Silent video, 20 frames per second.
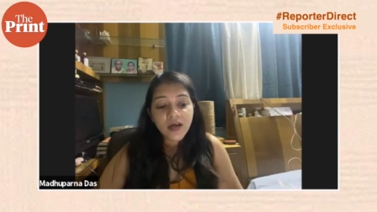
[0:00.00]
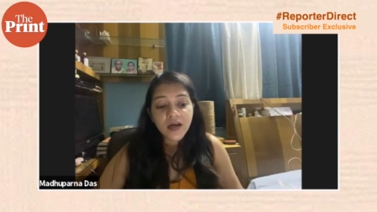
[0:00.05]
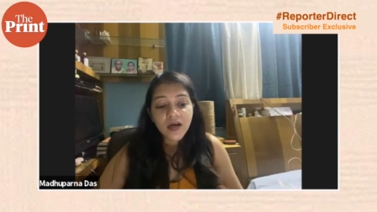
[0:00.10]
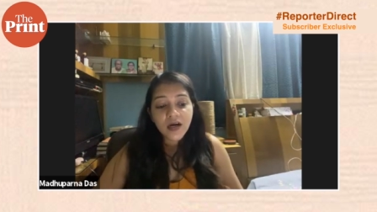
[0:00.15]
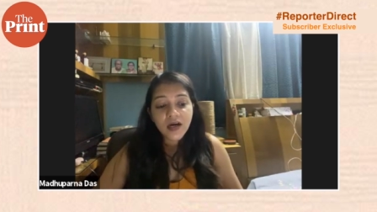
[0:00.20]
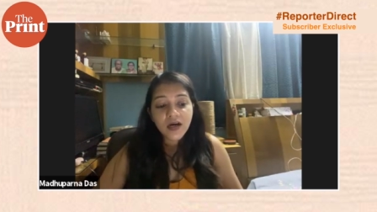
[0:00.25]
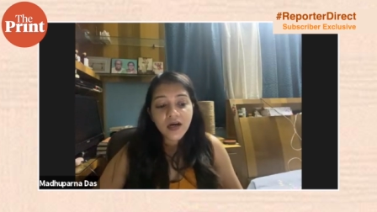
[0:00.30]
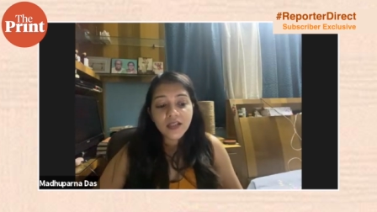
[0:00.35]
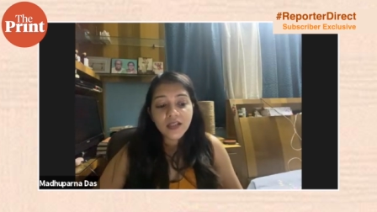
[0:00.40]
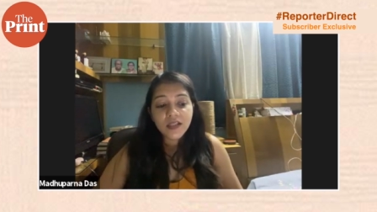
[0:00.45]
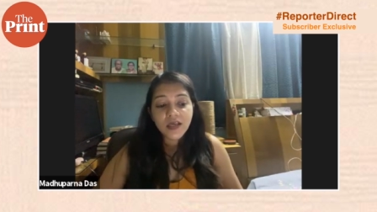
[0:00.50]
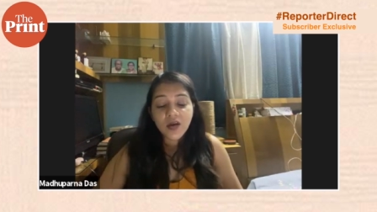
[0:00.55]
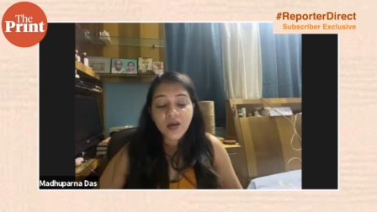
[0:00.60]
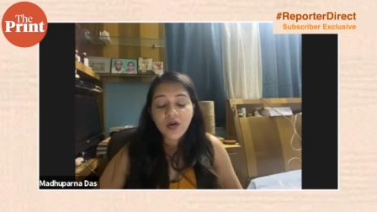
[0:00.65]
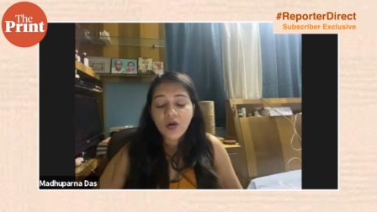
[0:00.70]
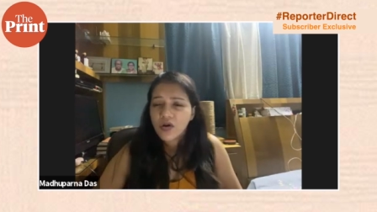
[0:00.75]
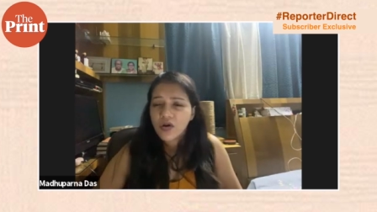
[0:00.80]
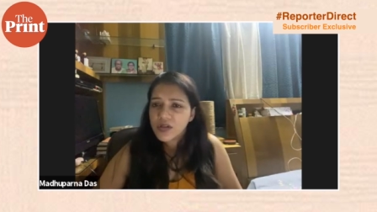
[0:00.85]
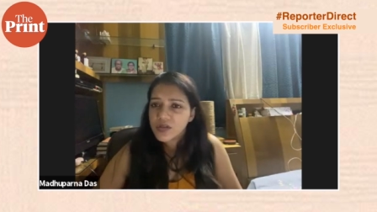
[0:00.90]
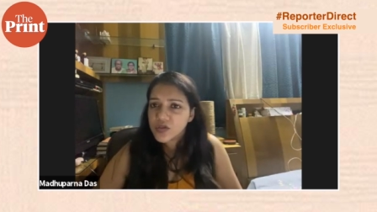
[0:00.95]
uh, they're
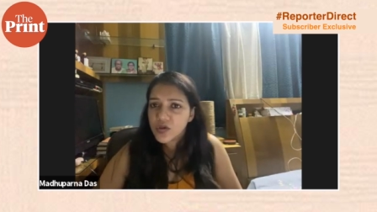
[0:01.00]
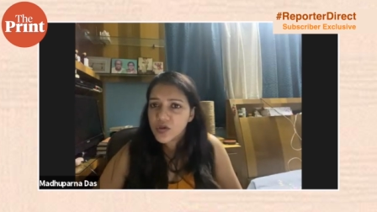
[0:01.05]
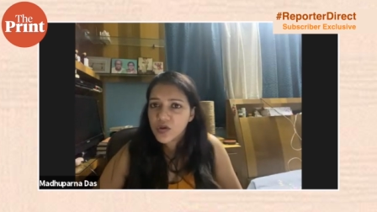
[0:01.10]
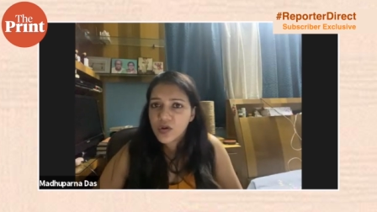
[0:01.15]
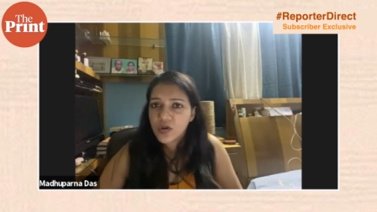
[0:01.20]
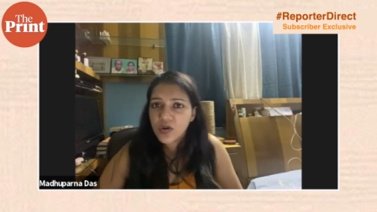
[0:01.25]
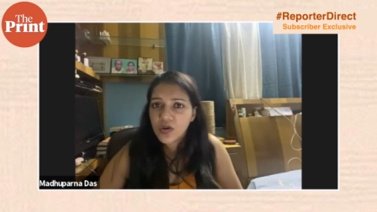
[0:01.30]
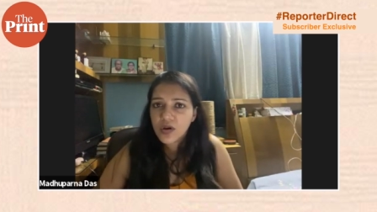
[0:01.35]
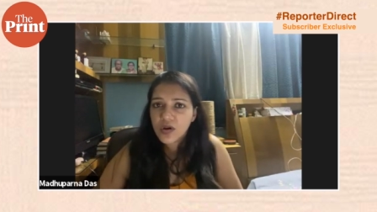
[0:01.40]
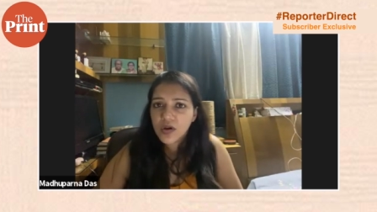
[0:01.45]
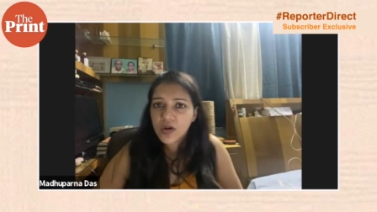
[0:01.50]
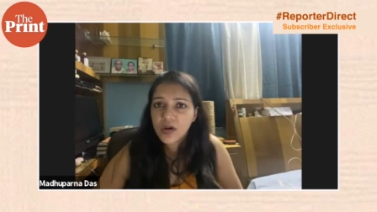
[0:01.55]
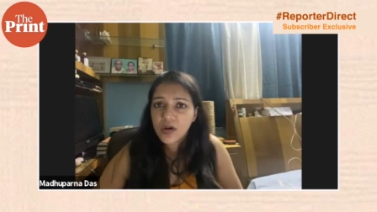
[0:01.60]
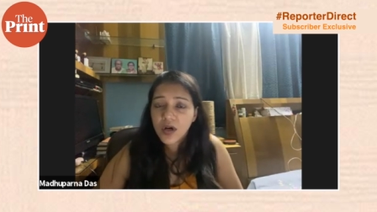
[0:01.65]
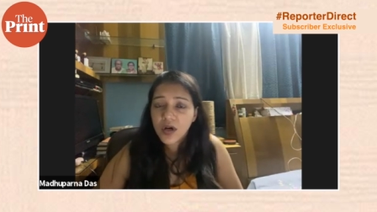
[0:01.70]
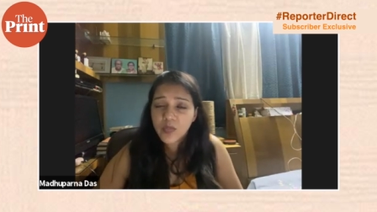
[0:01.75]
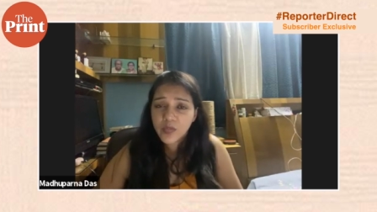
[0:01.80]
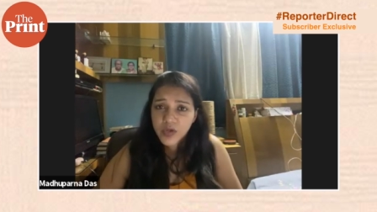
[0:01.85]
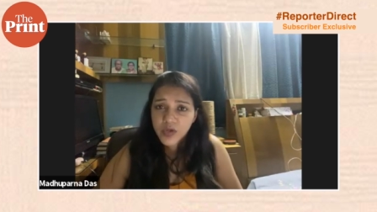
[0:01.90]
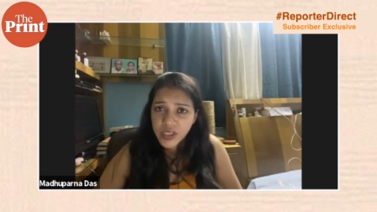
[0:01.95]
also uh,
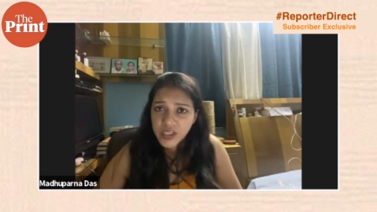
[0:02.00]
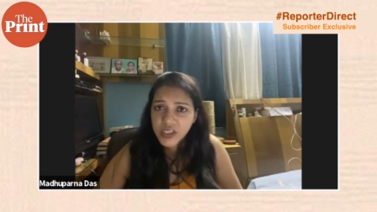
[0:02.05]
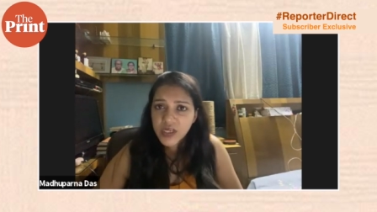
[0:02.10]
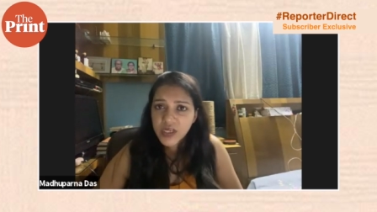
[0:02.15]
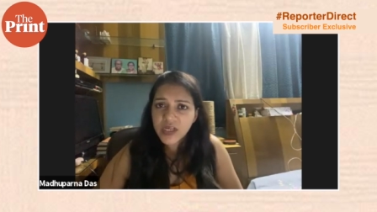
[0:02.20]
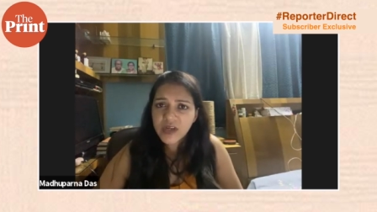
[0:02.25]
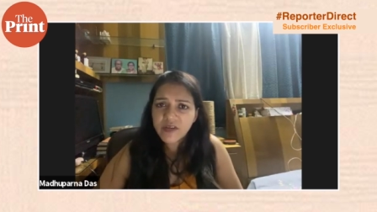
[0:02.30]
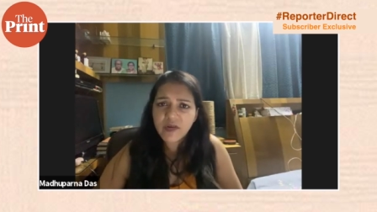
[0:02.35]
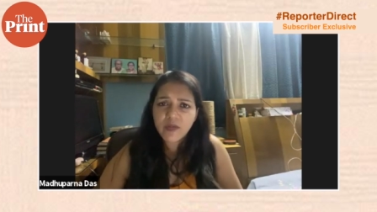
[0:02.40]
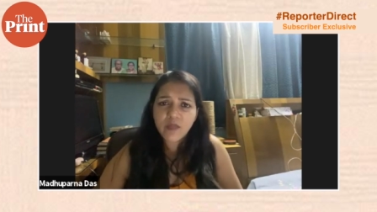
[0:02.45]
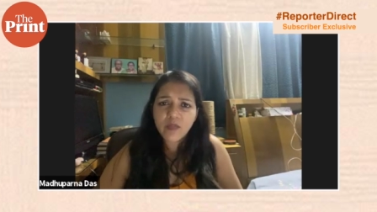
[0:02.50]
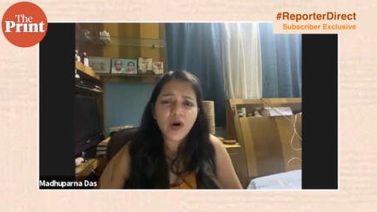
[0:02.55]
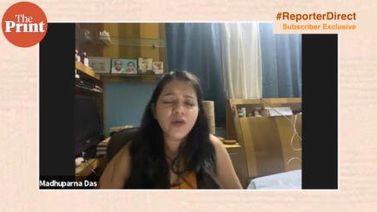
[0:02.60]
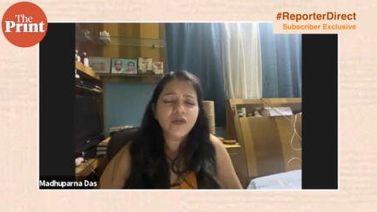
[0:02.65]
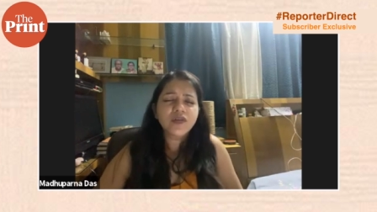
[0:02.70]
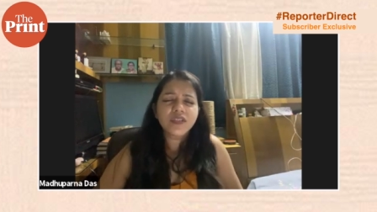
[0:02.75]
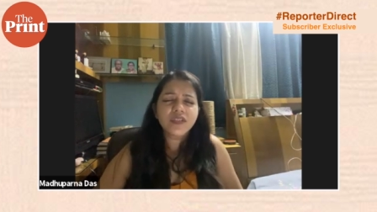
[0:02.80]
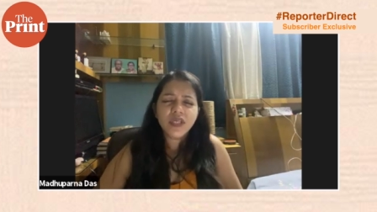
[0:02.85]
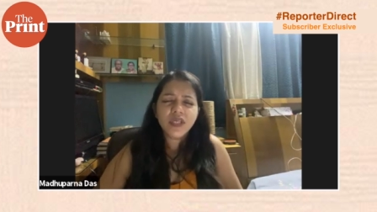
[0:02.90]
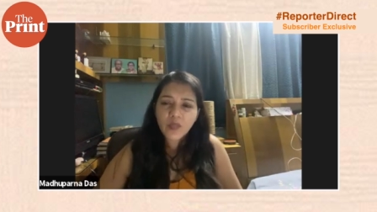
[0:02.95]
appreciative
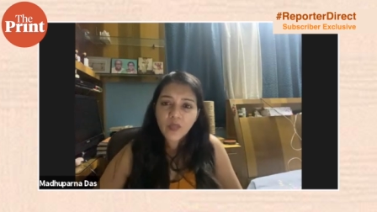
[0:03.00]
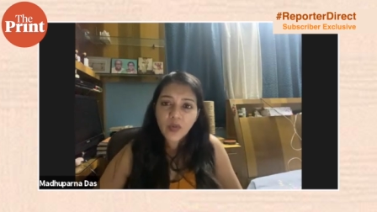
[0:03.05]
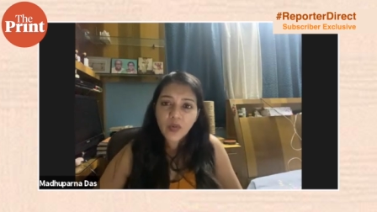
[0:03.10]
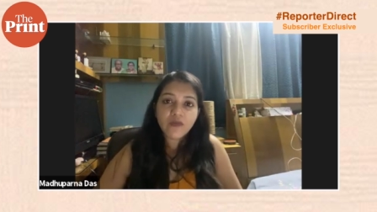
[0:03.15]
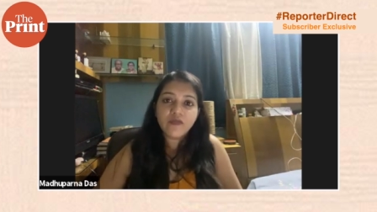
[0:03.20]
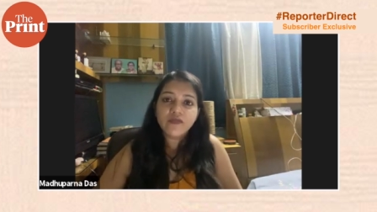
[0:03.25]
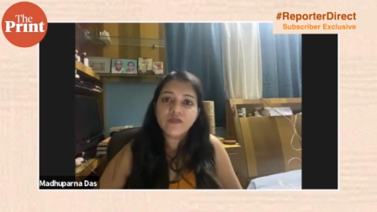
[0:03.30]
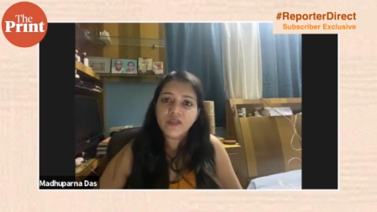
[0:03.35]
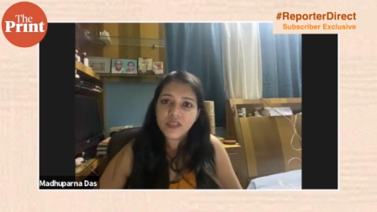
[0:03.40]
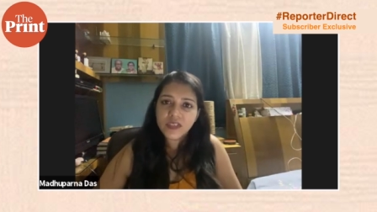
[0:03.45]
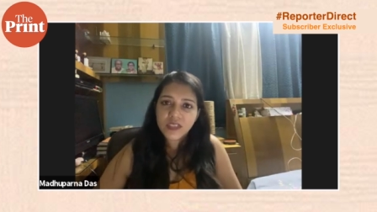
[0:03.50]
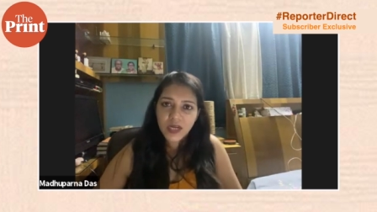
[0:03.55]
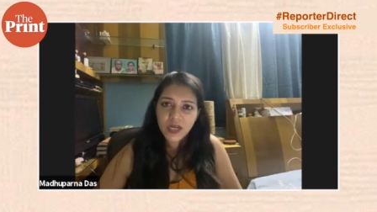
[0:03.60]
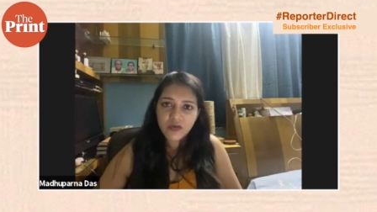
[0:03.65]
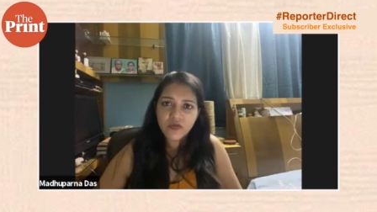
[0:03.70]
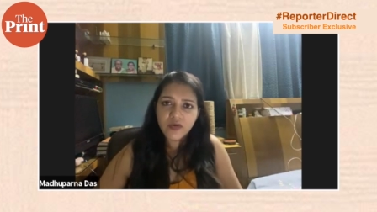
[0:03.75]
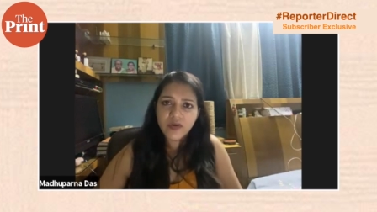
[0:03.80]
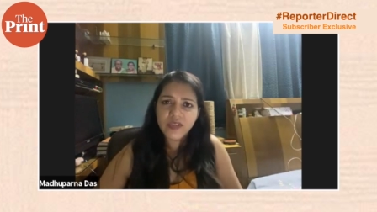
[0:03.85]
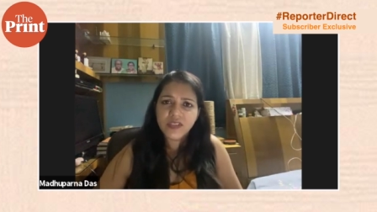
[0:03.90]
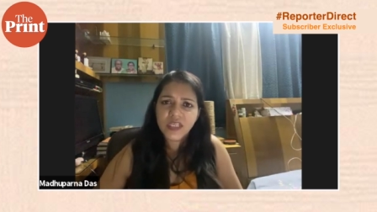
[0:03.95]
about some of the
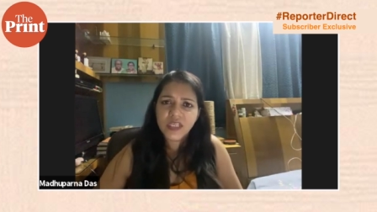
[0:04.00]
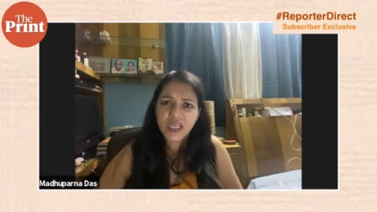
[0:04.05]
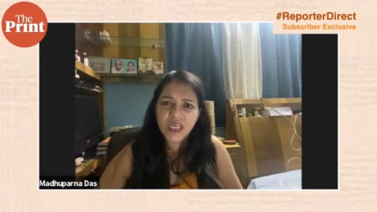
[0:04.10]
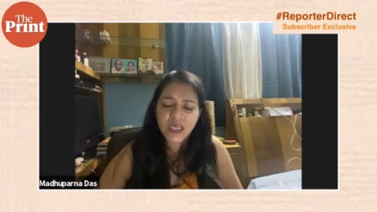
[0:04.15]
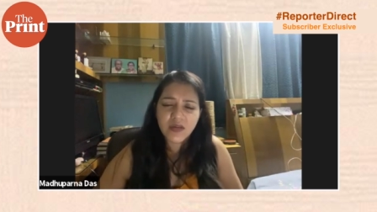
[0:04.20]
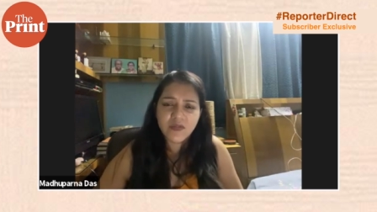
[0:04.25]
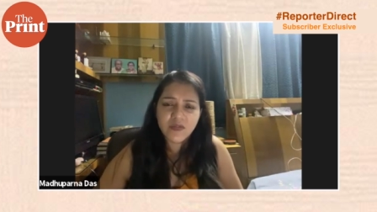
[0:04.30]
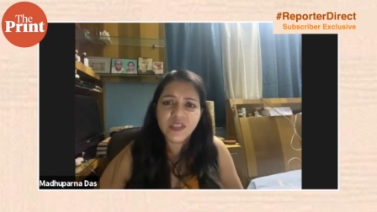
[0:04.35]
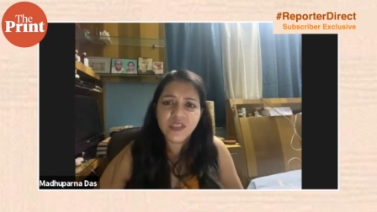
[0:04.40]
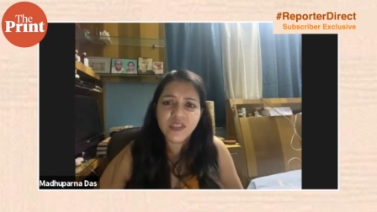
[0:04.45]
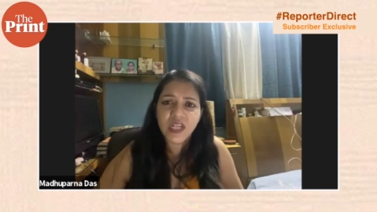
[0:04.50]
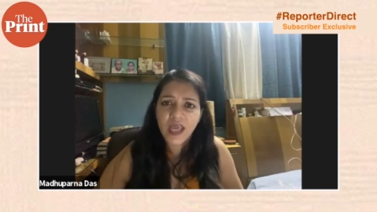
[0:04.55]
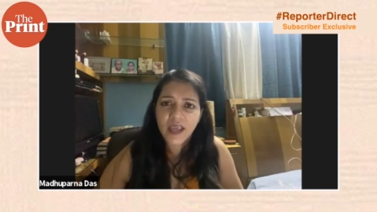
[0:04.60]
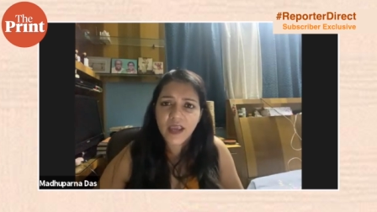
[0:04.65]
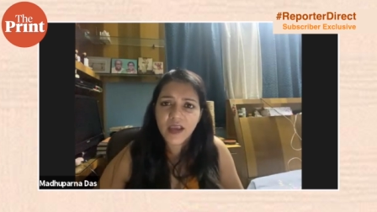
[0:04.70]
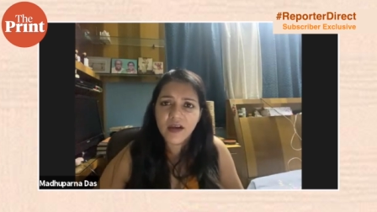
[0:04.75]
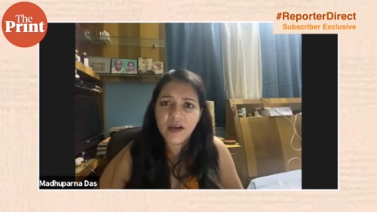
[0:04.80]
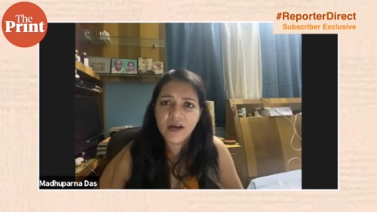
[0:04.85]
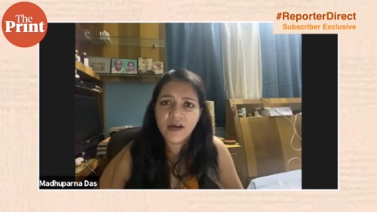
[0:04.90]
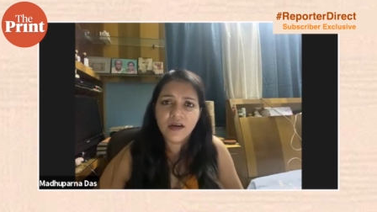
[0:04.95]
central schemes
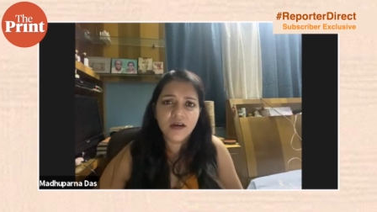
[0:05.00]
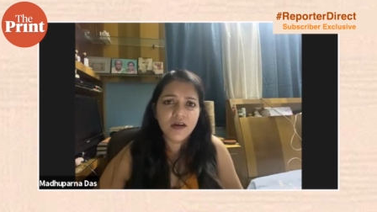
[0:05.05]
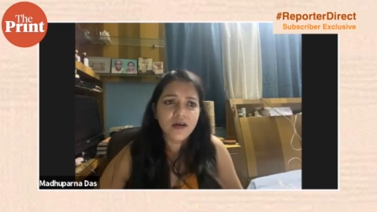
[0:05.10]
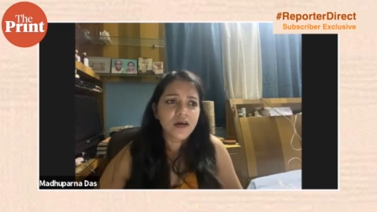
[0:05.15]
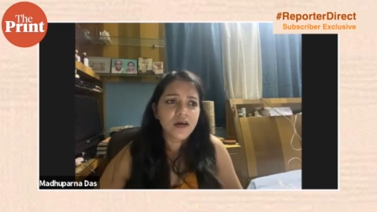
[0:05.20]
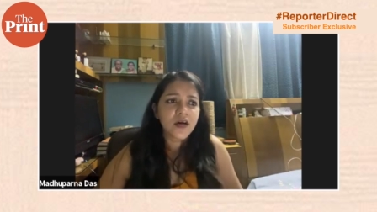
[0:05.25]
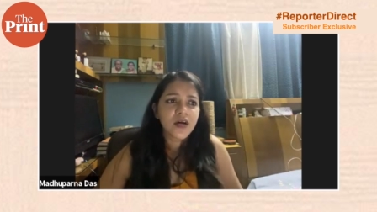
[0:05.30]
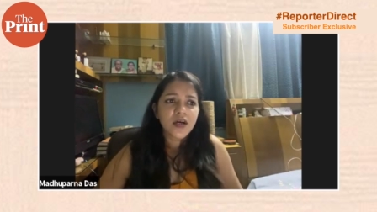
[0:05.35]
like uh,